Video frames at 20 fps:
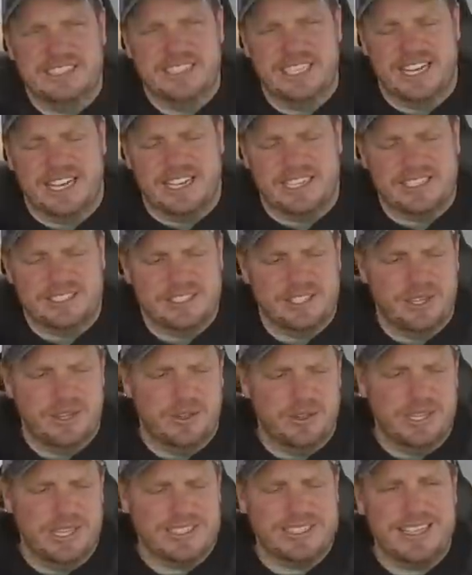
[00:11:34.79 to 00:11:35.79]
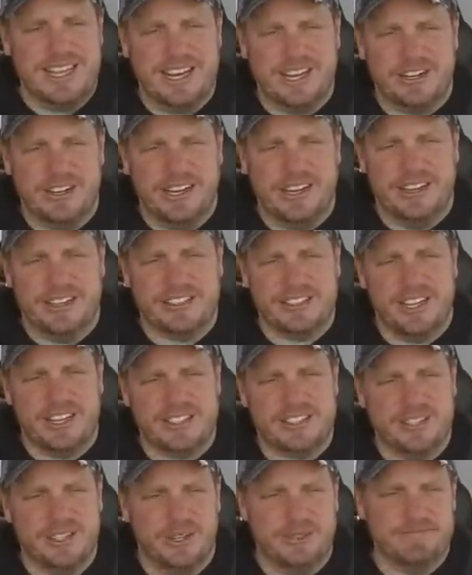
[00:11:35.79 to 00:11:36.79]
Yeah, so it's not a great
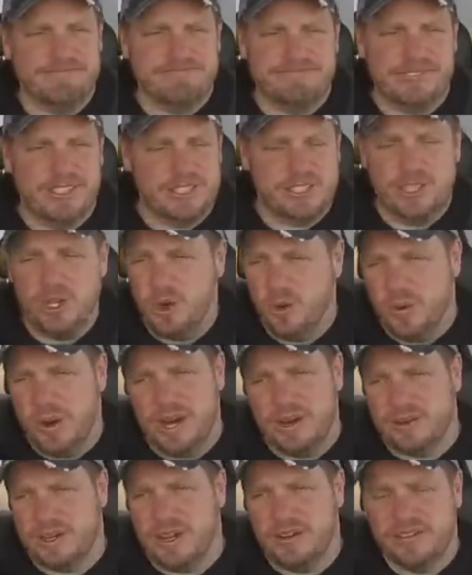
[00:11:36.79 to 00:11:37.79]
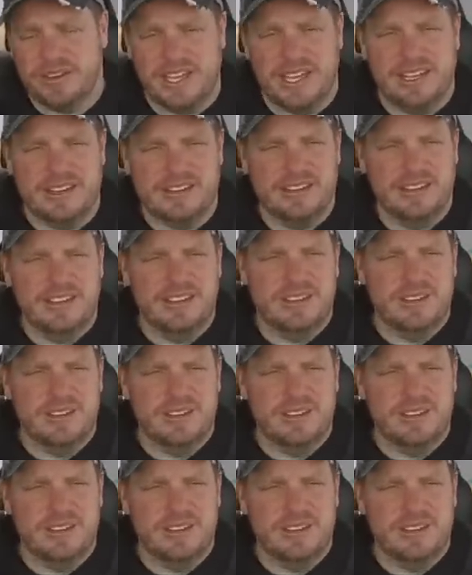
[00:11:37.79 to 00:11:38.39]
exhaust note. There's no way around that.